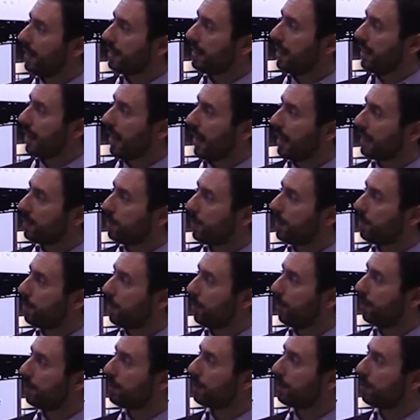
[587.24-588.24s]
This
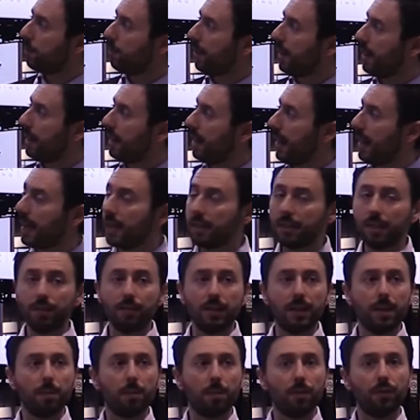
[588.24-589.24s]
enhancement proves to be
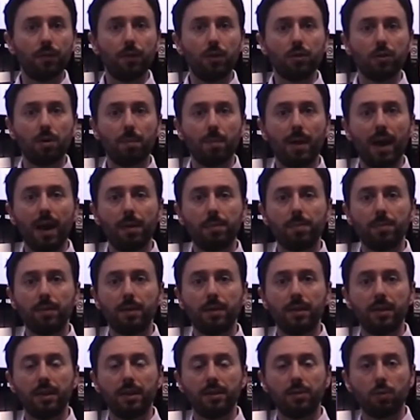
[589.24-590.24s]
negative in the perfusion map.
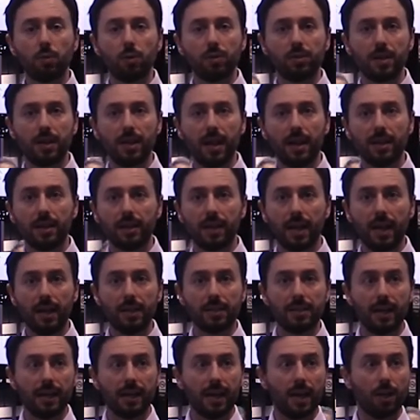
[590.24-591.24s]
This was another
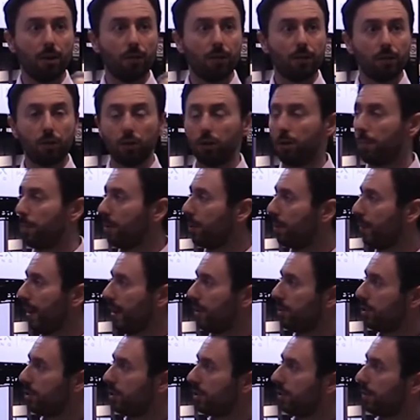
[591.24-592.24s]
case again of
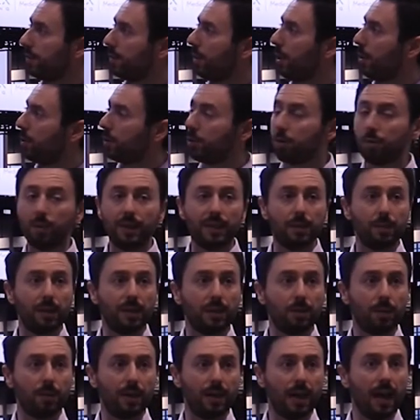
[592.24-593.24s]
pseudoprogression or
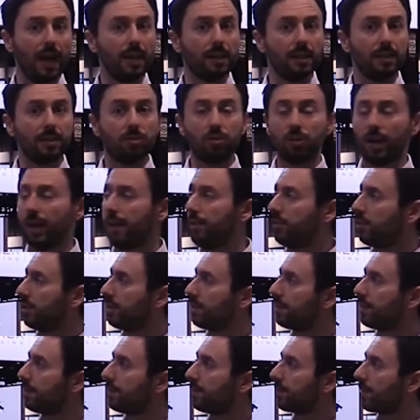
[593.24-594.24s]
treatment related
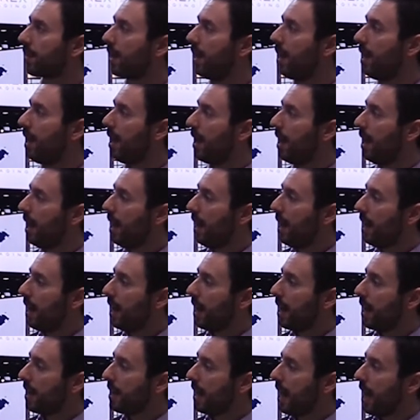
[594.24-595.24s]
changes.
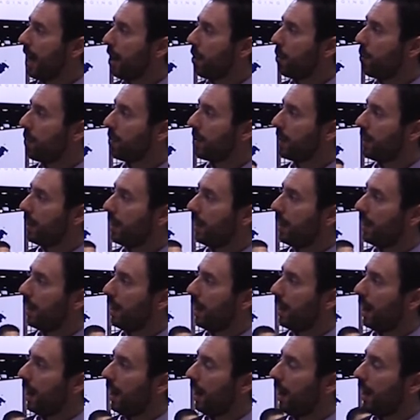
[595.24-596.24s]
Now
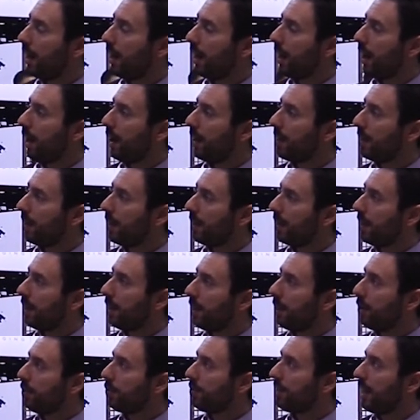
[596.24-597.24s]

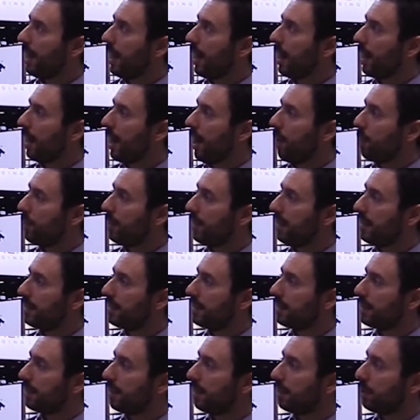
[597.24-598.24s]
you see how
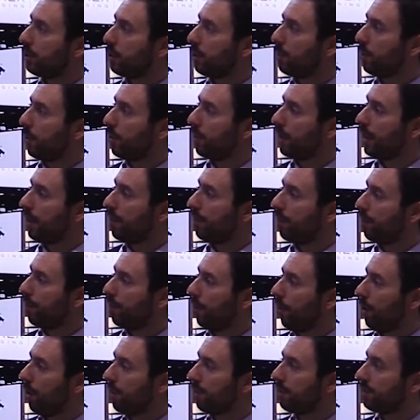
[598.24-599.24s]
this tumor
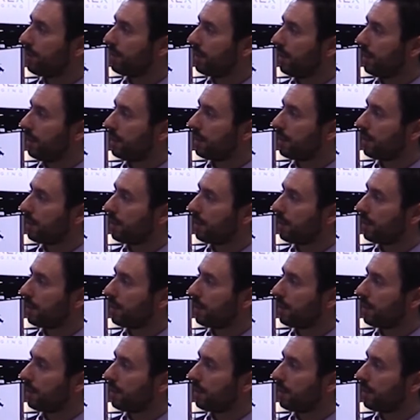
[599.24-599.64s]
evolves.